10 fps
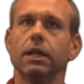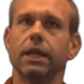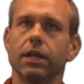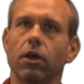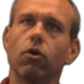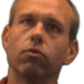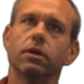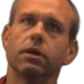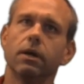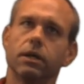They
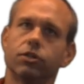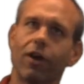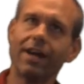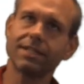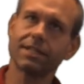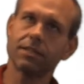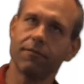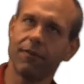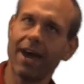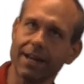don't address the
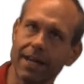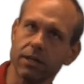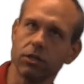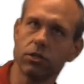fact that